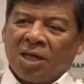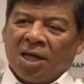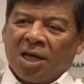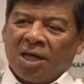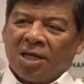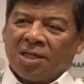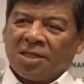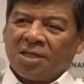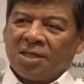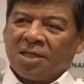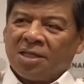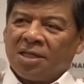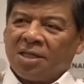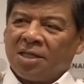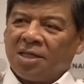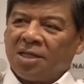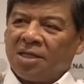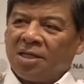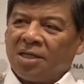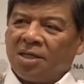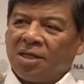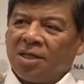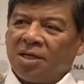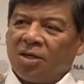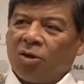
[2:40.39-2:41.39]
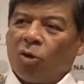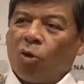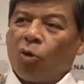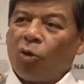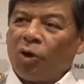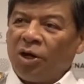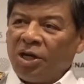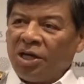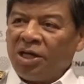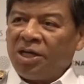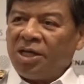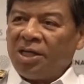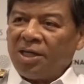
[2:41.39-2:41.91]
that
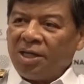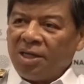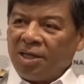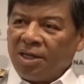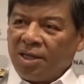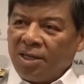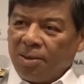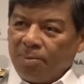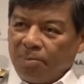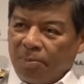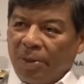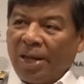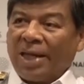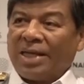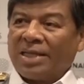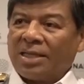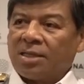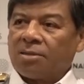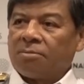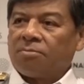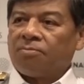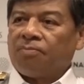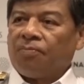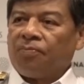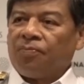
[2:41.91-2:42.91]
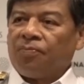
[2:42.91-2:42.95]
already in place.